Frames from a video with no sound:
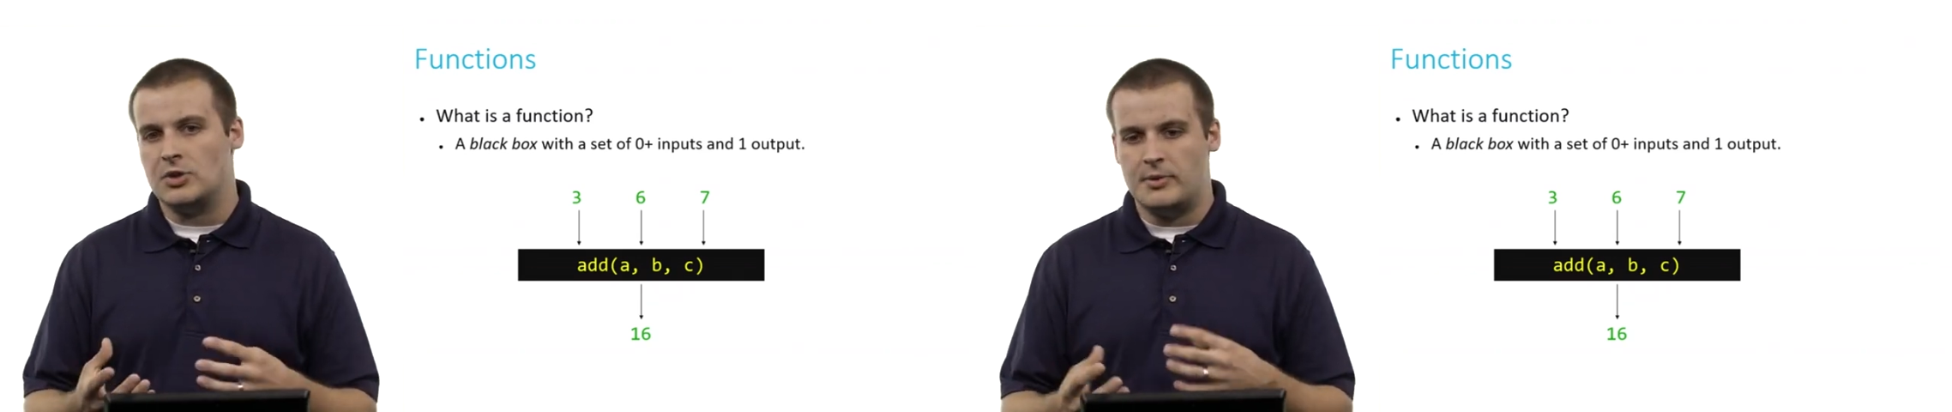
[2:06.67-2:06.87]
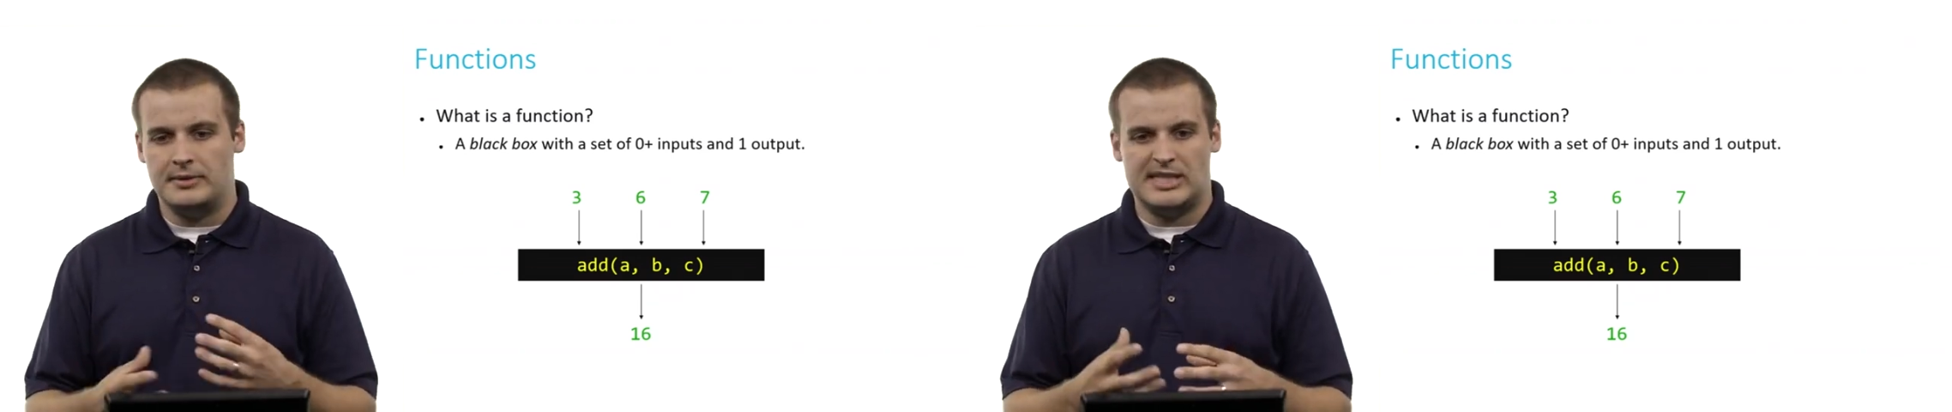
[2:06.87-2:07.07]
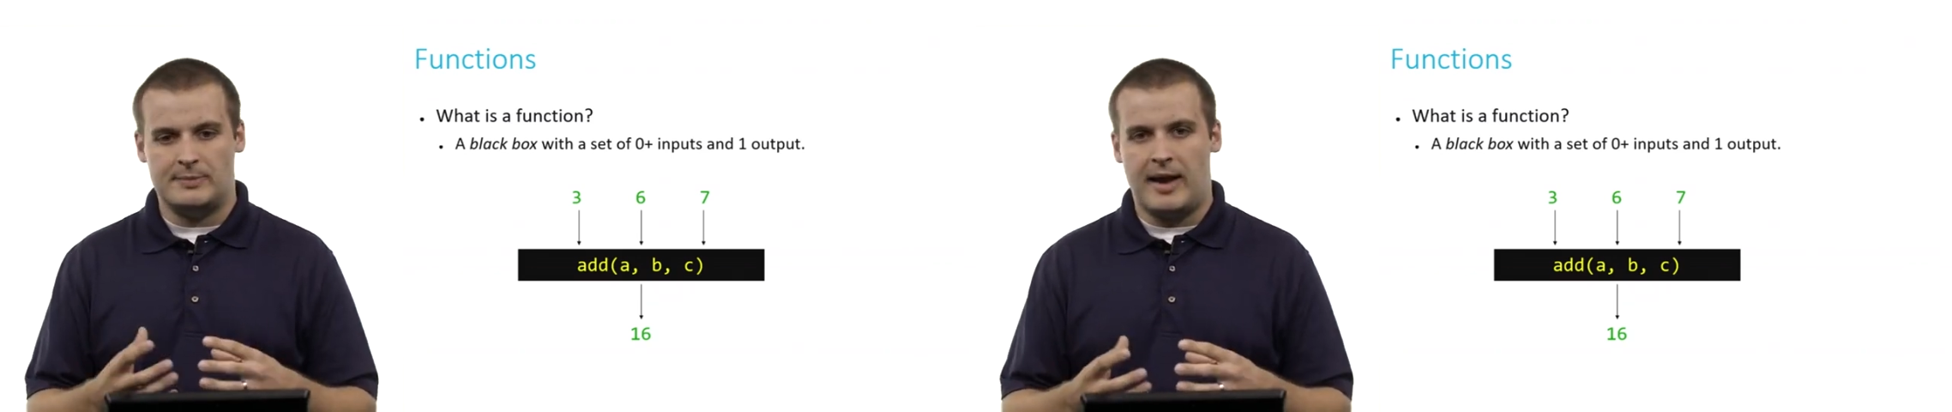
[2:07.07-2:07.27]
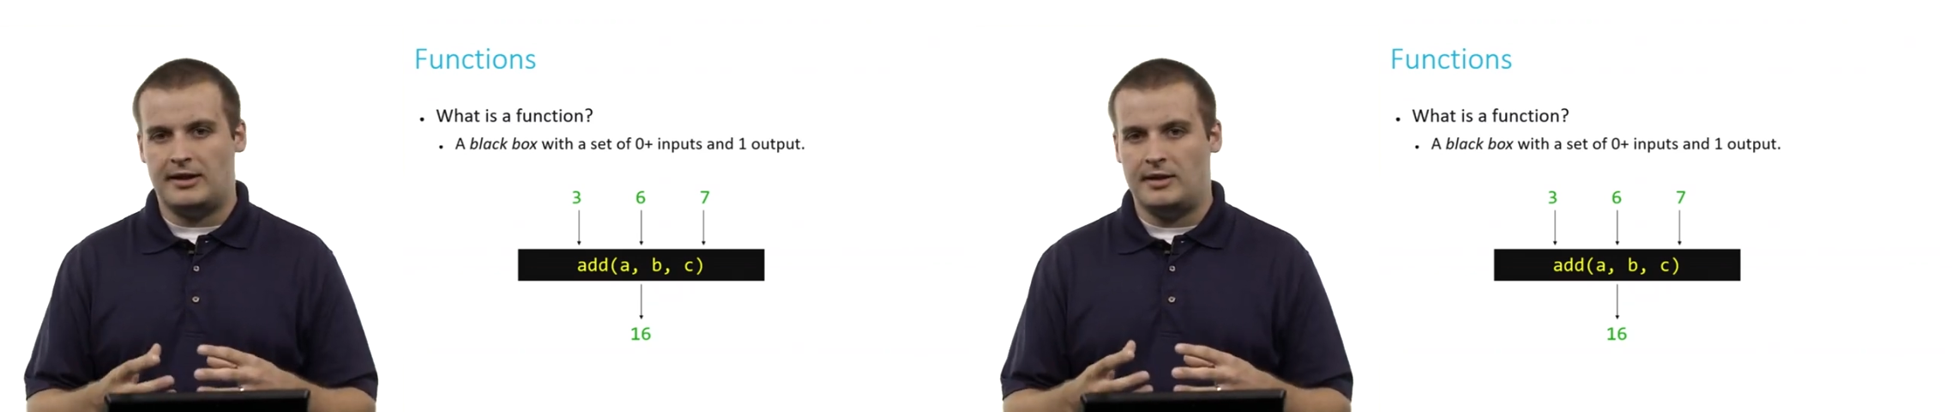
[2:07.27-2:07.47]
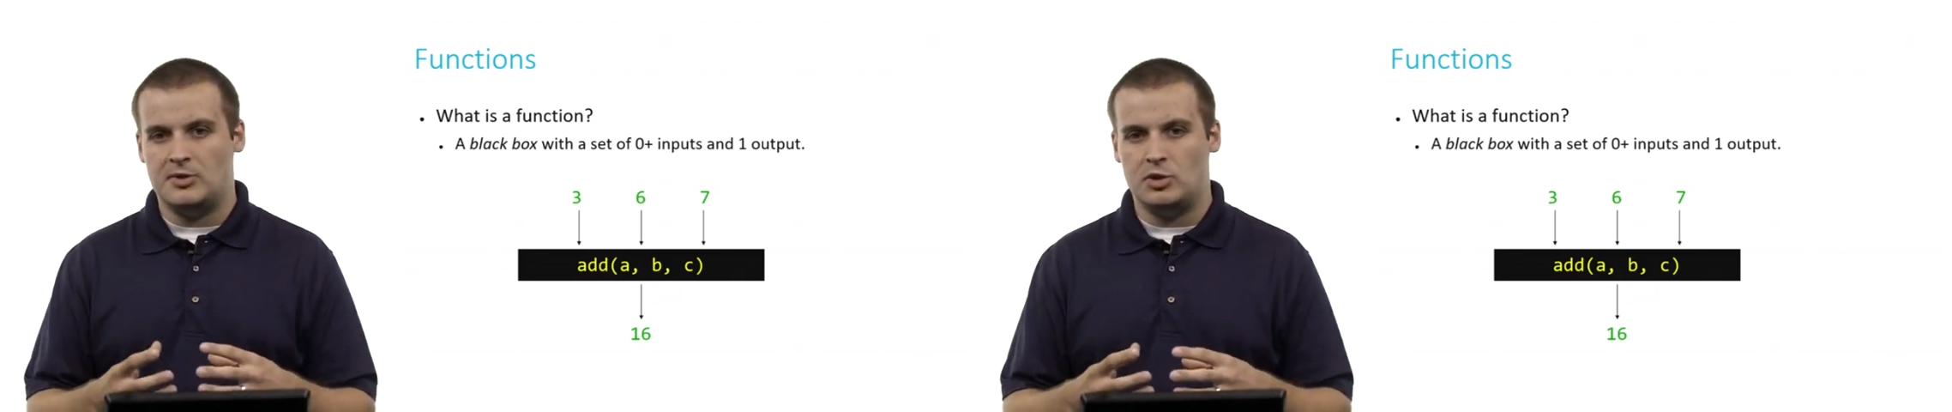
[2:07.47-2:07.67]
we would
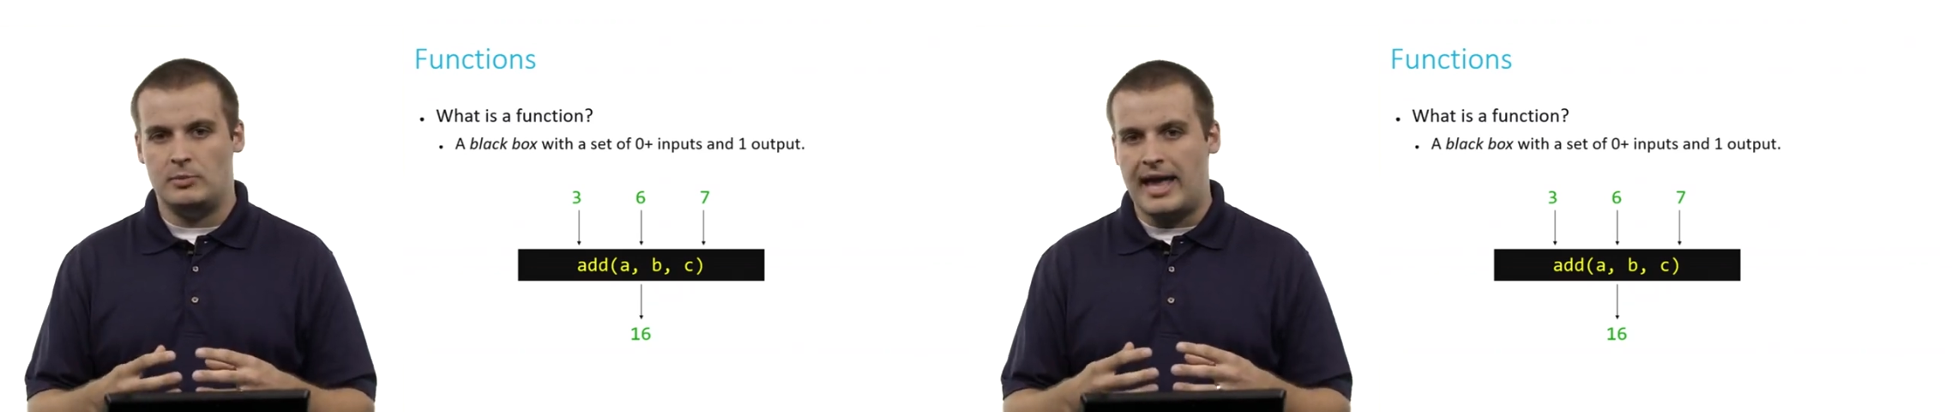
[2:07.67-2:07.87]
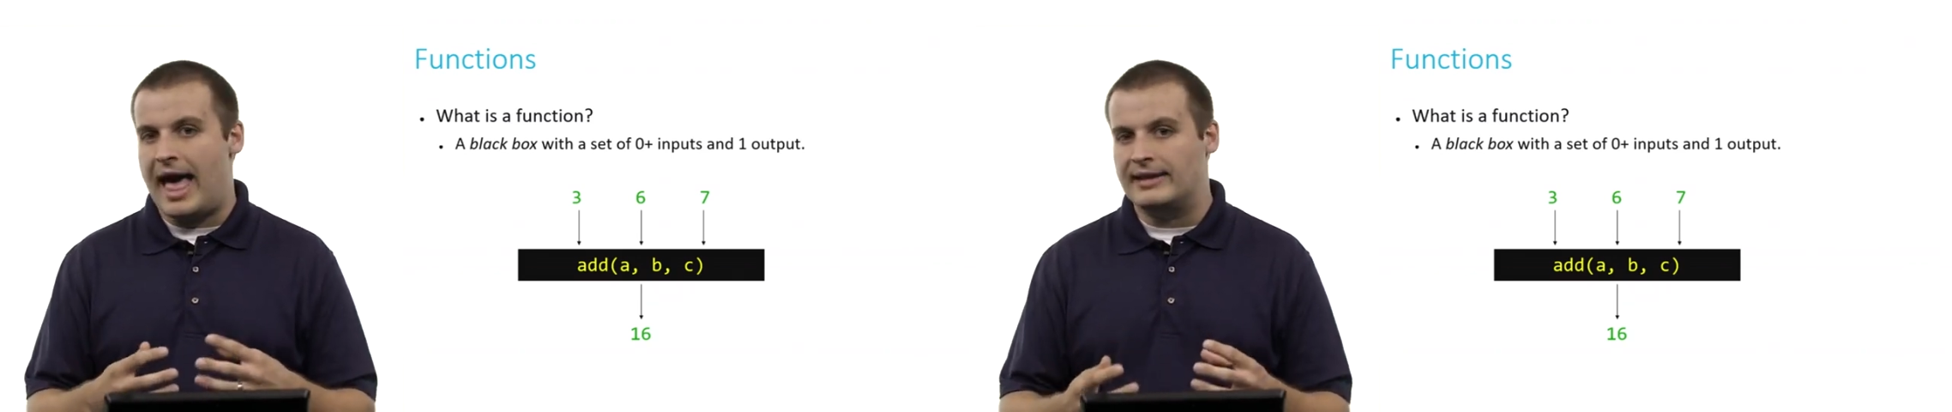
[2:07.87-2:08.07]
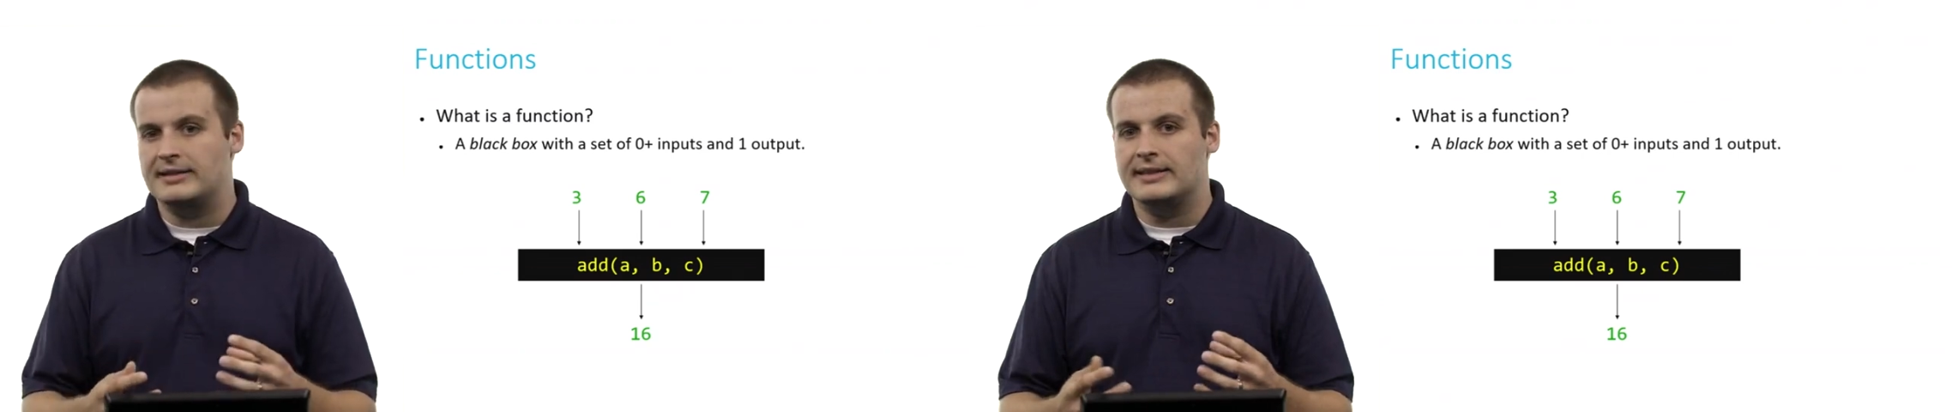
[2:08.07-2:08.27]
expect them to be added